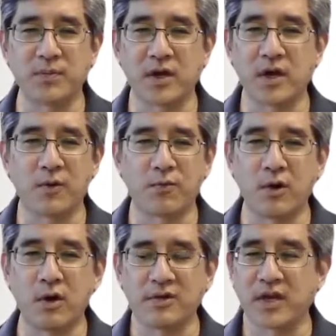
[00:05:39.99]
they got it
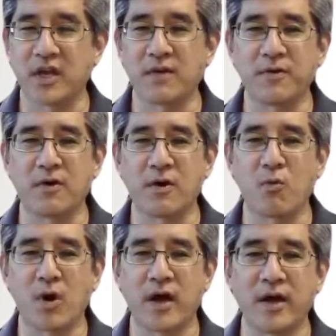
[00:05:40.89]
wrong, they can't figure out
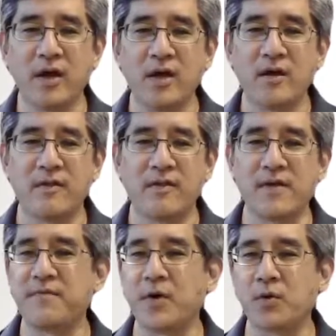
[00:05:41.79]
why,
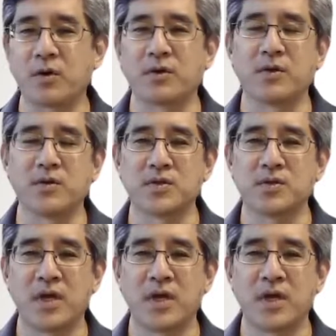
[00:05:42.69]
they vote on those.